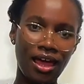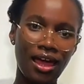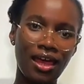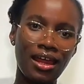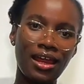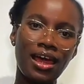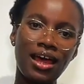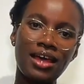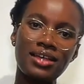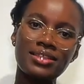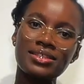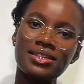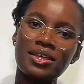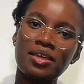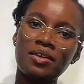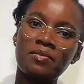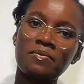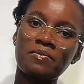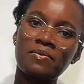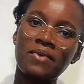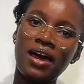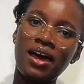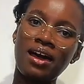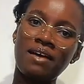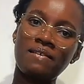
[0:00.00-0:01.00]
And ask
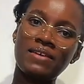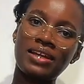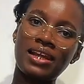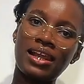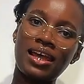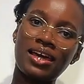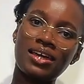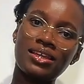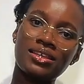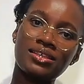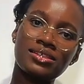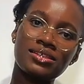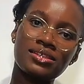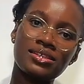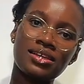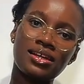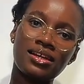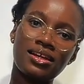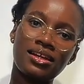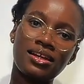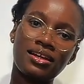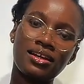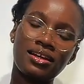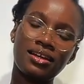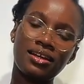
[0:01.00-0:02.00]
him how he likes
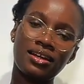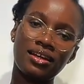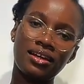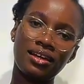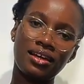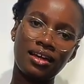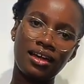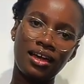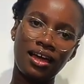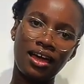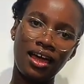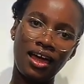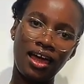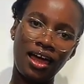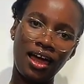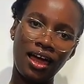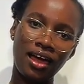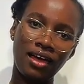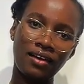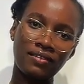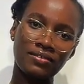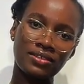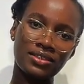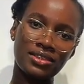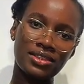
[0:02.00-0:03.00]
it.
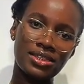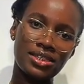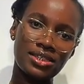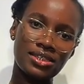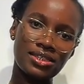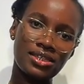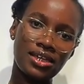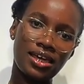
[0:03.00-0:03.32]
How does it